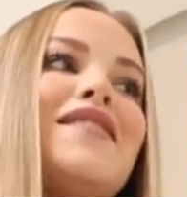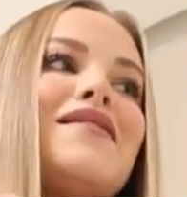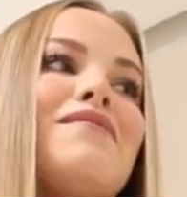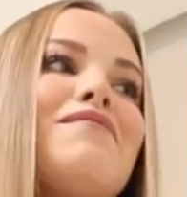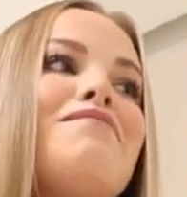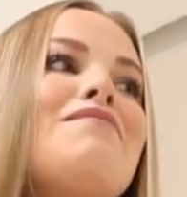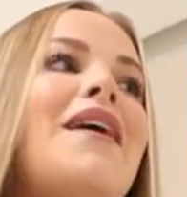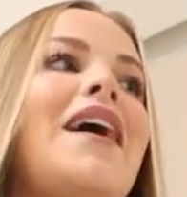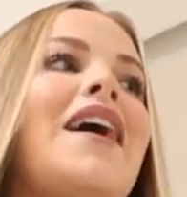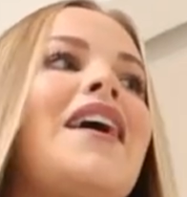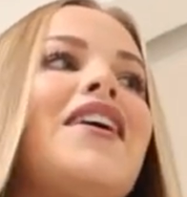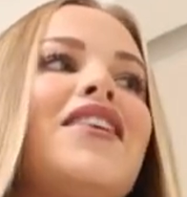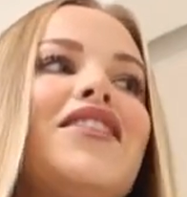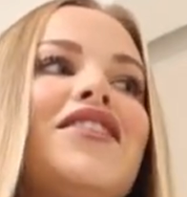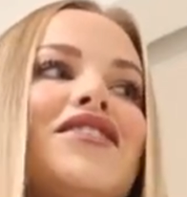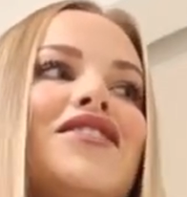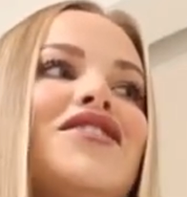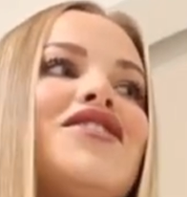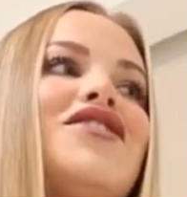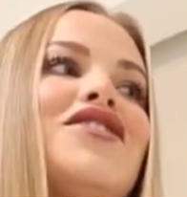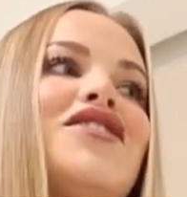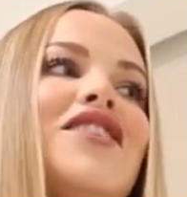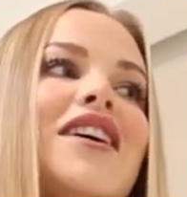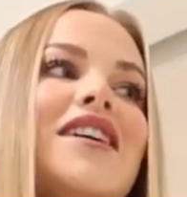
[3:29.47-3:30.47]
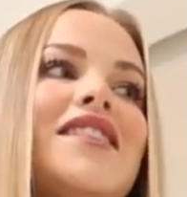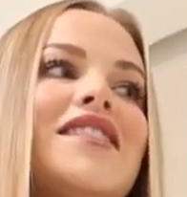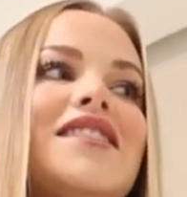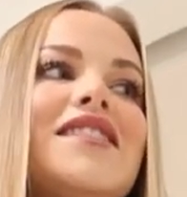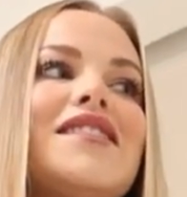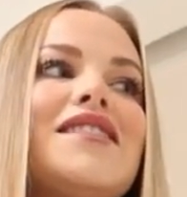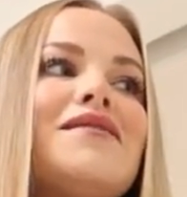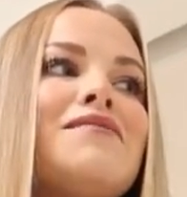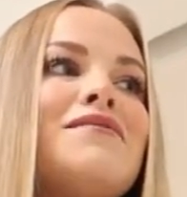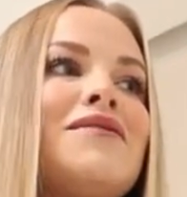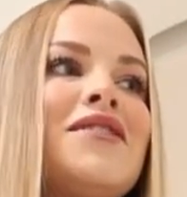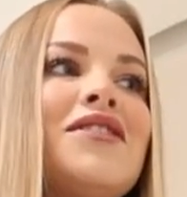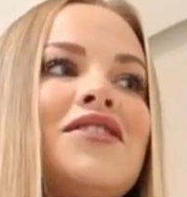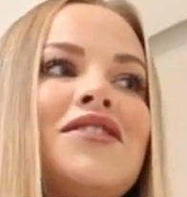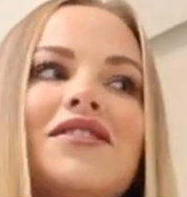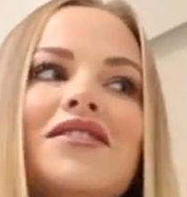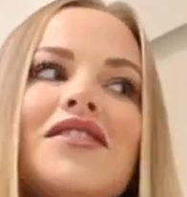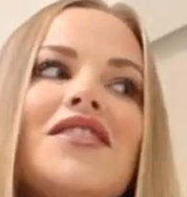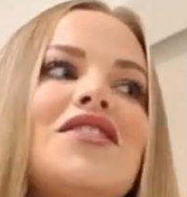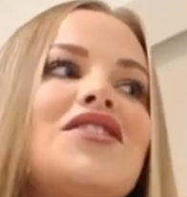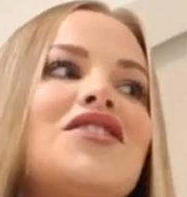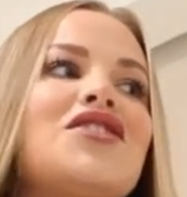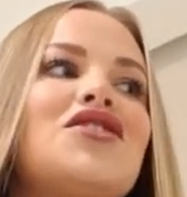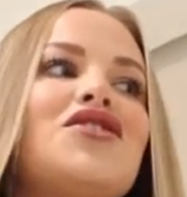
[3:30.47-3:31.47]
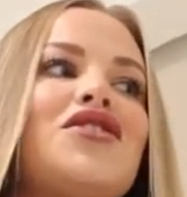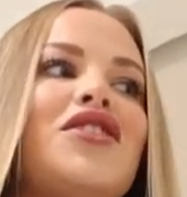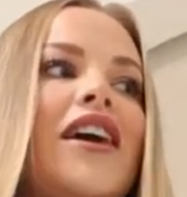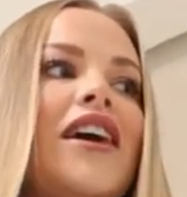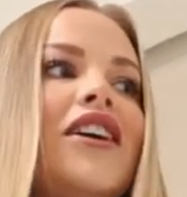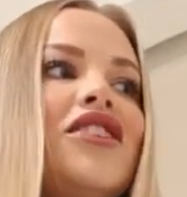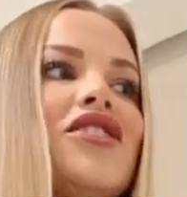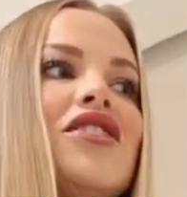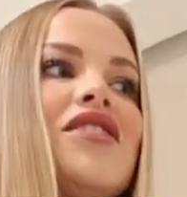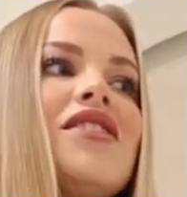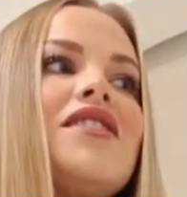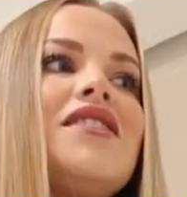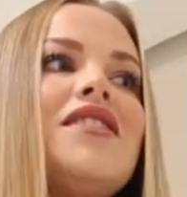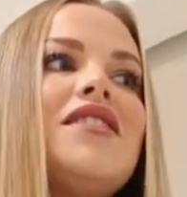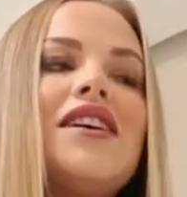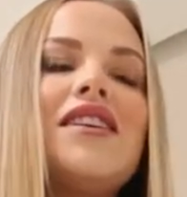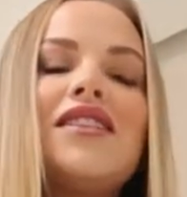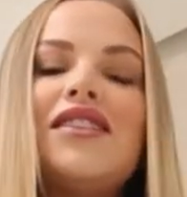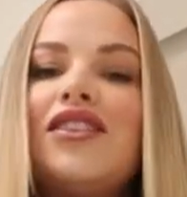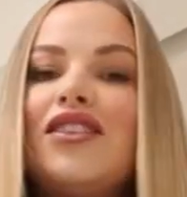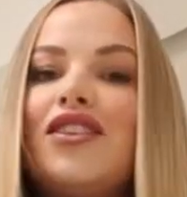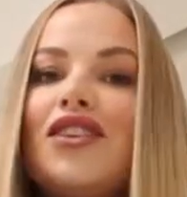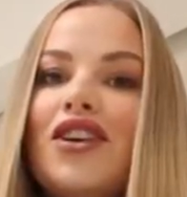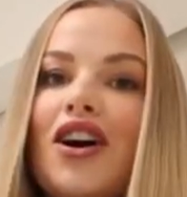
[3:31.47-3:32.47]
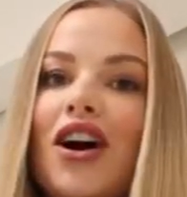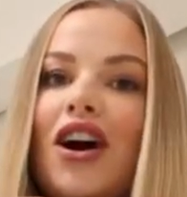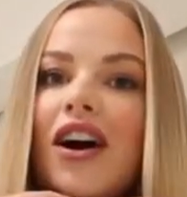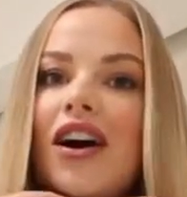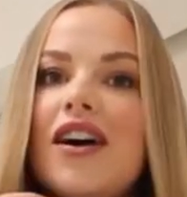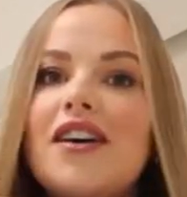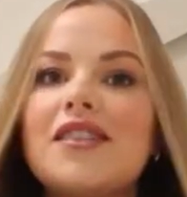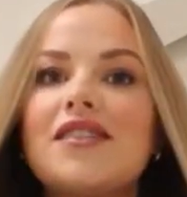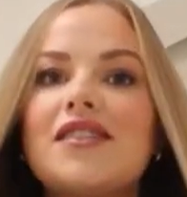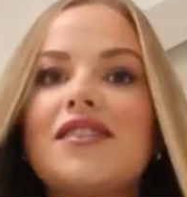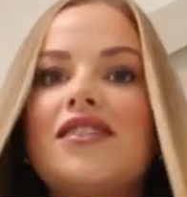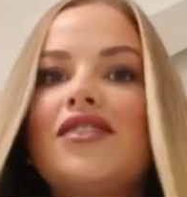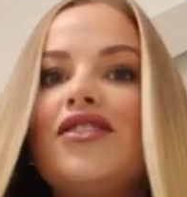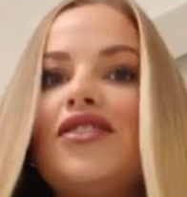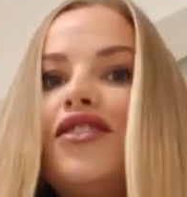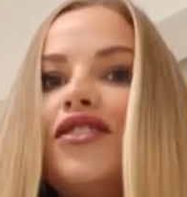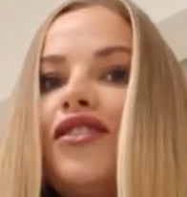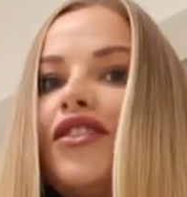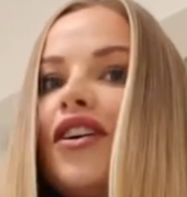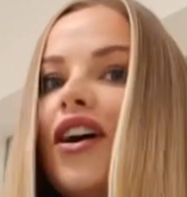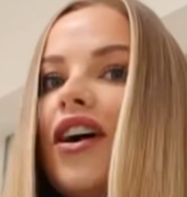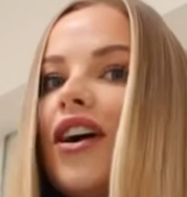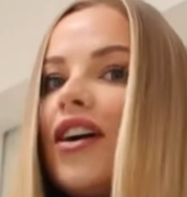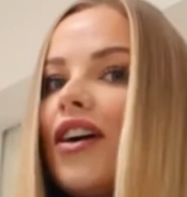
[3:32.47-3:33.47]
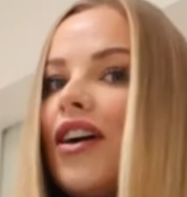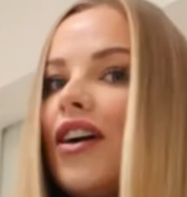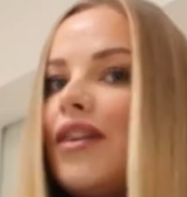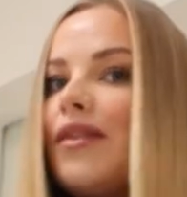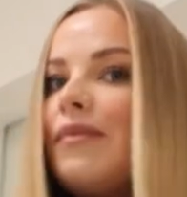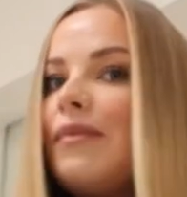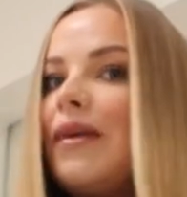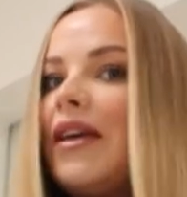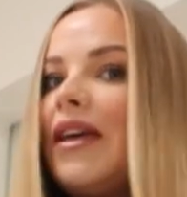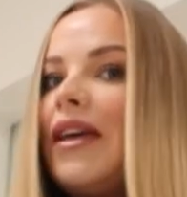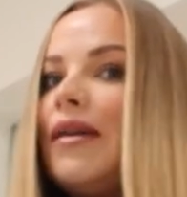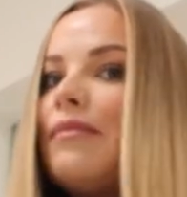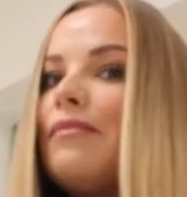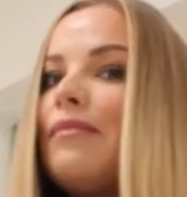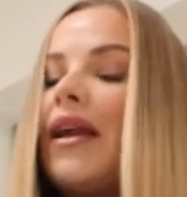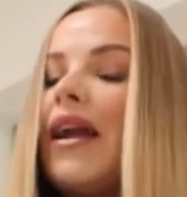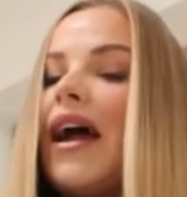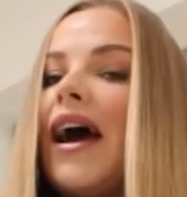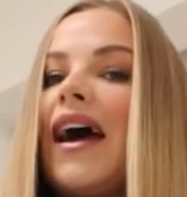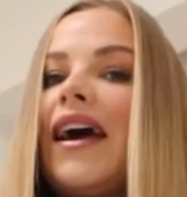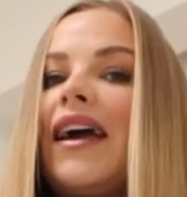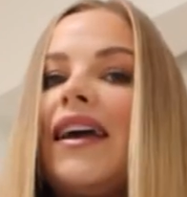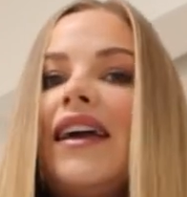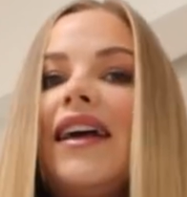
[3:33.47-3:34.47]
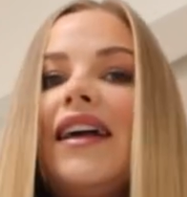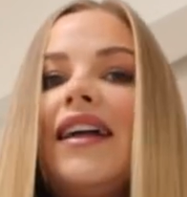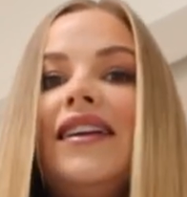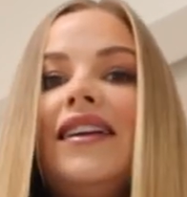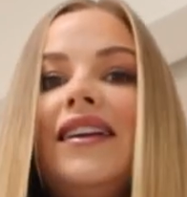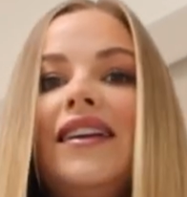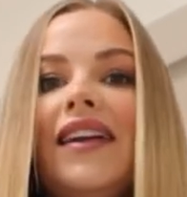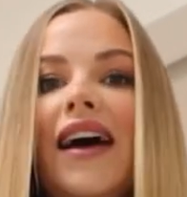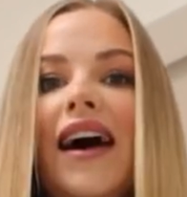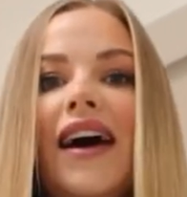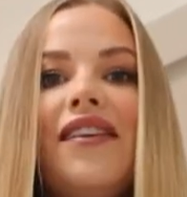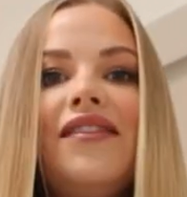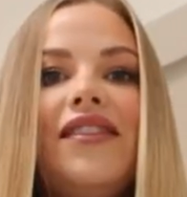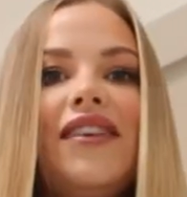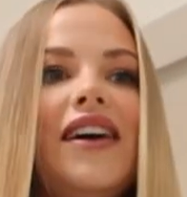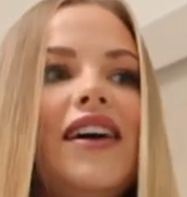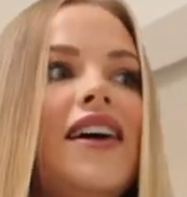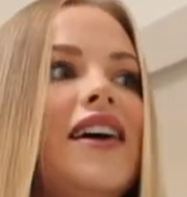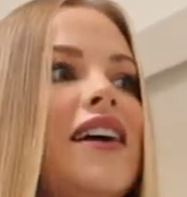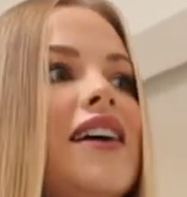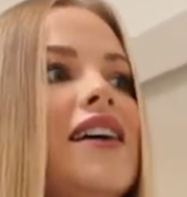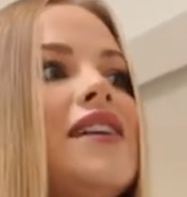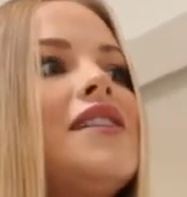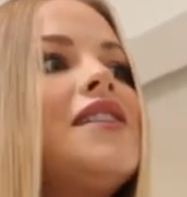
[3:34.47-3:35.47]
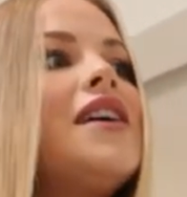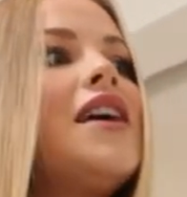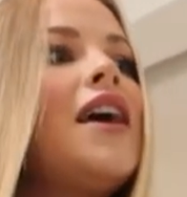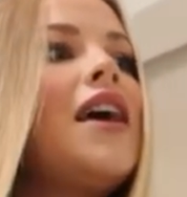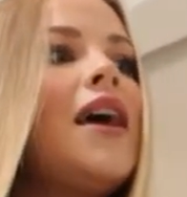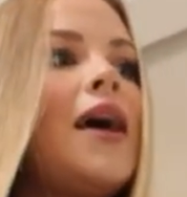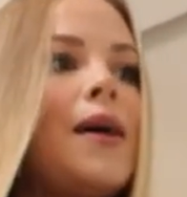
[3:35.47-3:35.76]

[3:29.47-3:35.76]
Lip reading: my hair is just, the straight just doesn't last too long on me, but I love it.